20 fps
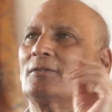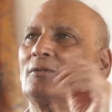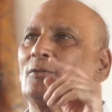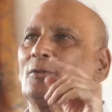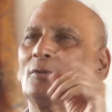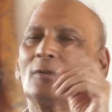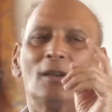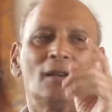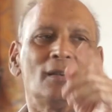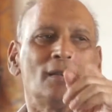
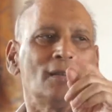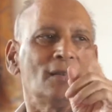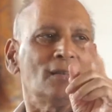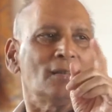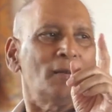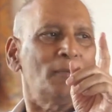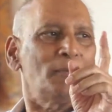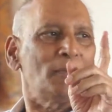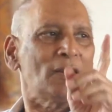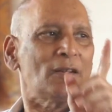So the
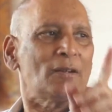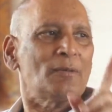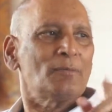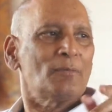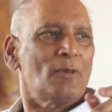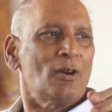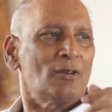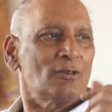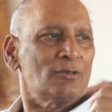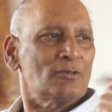linga
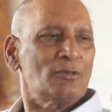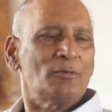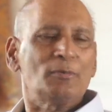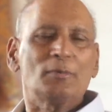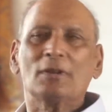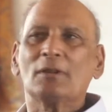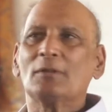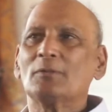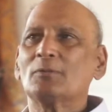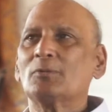also
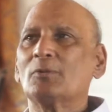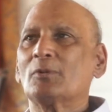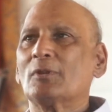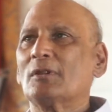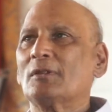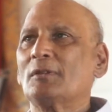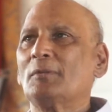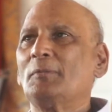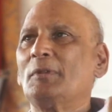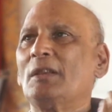becomes one
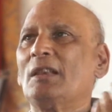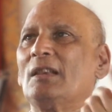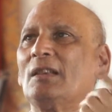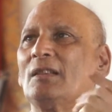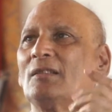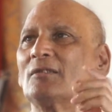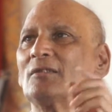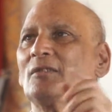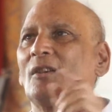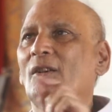of the
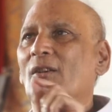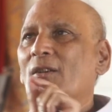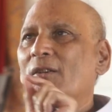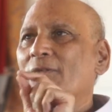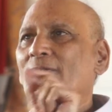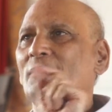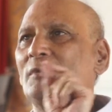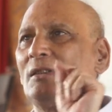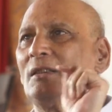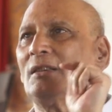meanings
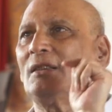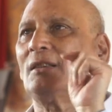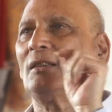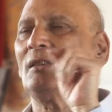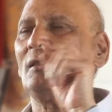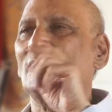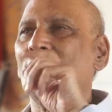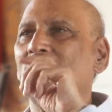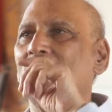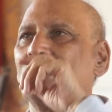of
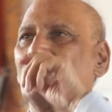the